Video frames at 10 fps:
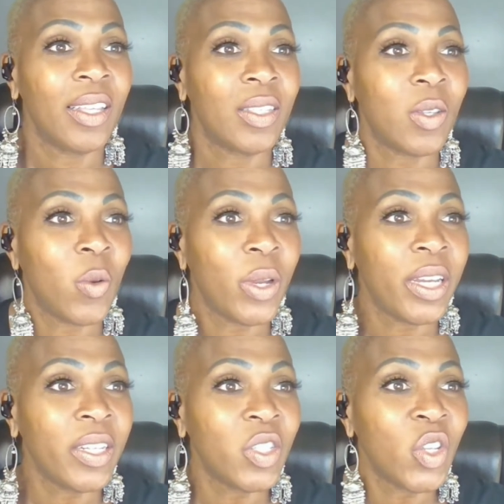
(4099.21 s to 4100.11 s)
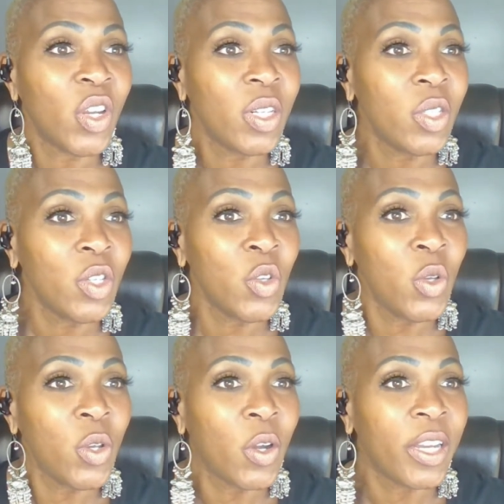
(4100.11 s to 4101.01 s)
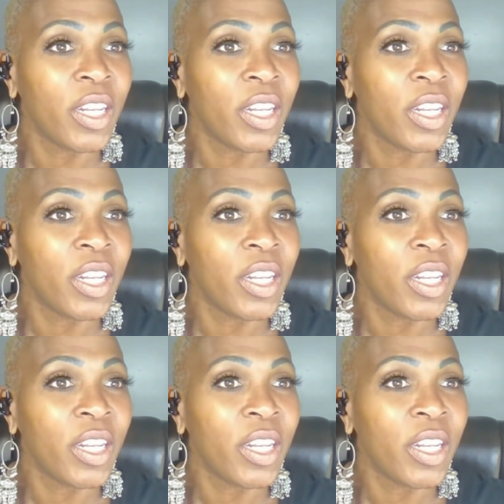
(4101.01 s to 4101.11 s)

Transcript: So we're going to circle to New York,